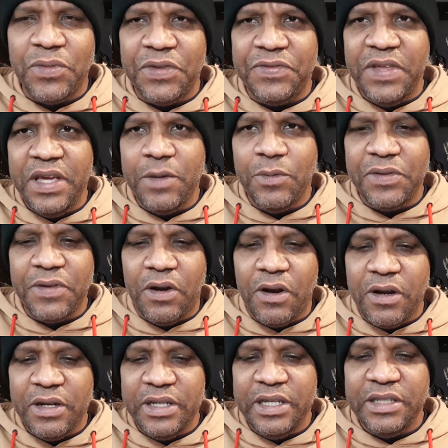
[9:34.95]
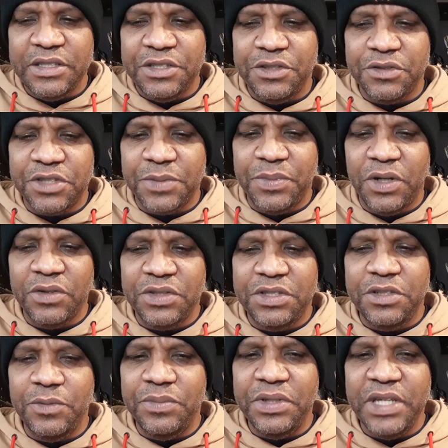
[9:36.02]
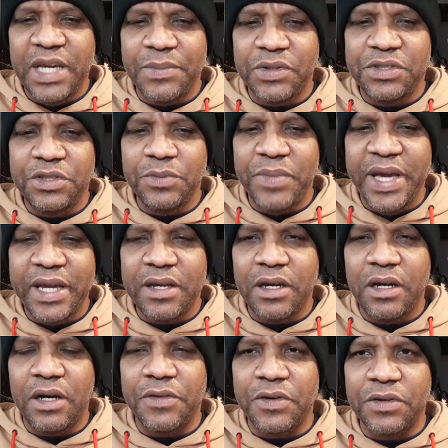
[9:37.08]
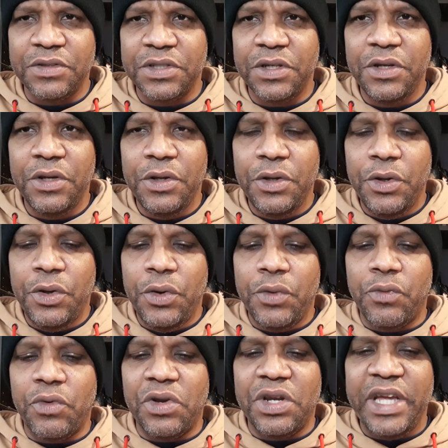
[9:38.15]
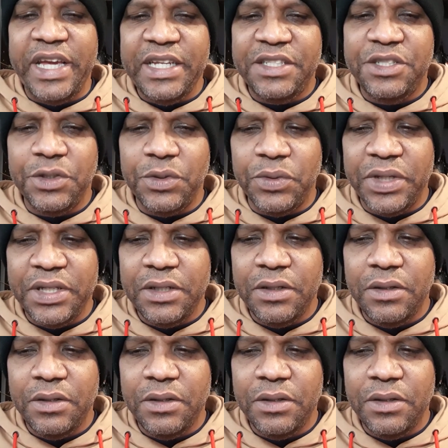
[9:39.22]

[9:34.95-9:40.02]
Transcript: The thing with art is, is you're supposed to be able to make others relate to it